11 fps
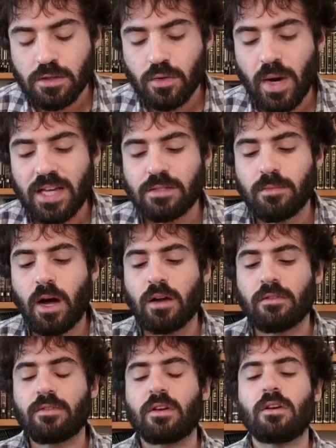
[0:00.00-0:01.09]
So why is
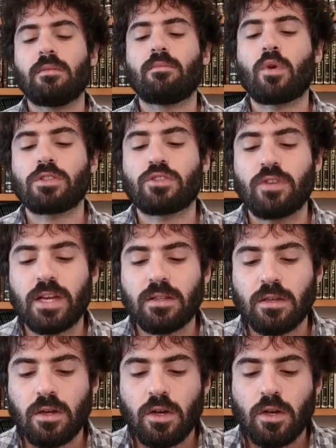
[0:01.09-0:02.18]
Marv more strict?